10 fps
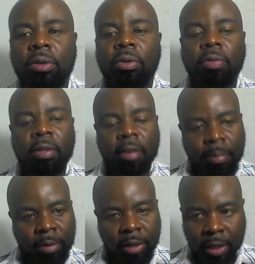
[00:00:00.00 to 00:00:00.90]
a
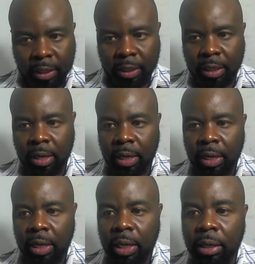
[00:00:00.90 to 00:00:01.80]
substance,
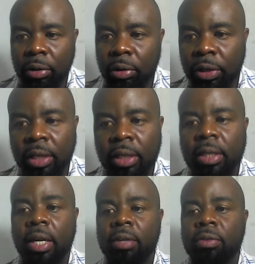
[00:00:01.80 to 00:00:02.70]
including
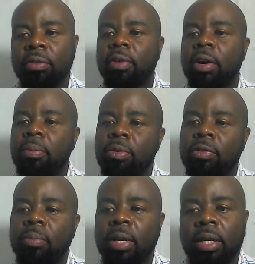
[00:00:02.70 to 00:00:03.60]
drugs of
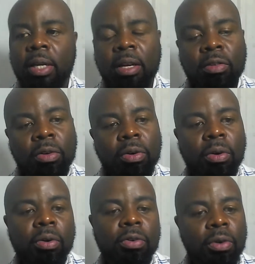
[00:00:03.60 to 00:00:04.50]
abuse, medication,
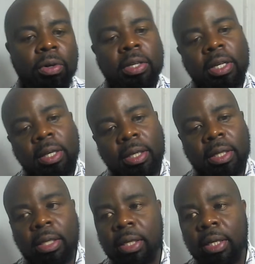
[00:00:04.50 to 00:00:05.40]
or
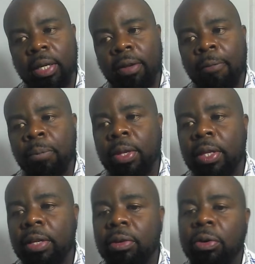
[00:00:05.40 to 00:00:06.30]
toxins.
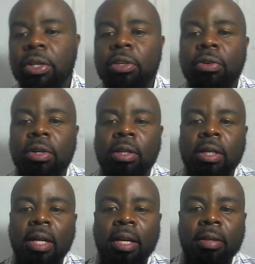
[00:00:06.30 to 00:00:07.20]
This condition is
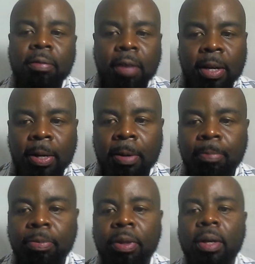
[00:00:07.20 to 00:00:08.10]
classified
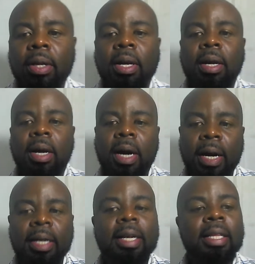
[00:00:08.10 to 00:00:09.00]

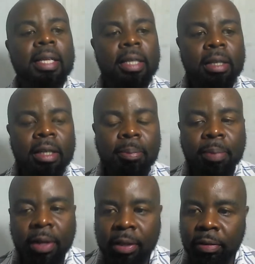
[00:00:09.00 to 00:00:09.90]
under the
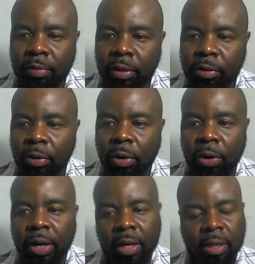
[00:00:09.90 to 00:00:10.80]
depressive
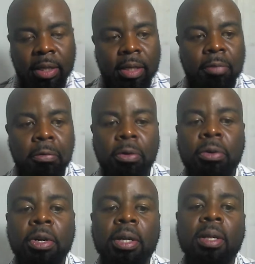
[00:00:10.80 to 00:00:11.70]
disorders. If you
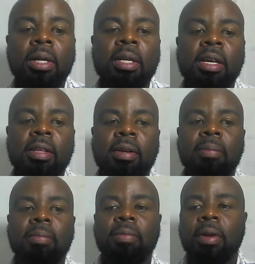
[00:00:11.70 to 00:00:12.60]
look in the
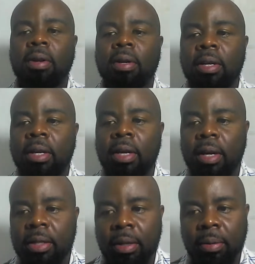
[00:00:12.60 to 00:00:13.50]

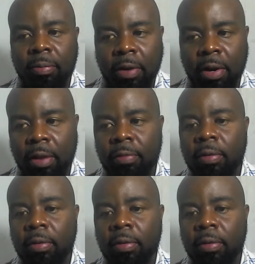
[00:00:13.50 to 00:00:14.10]
DSM-5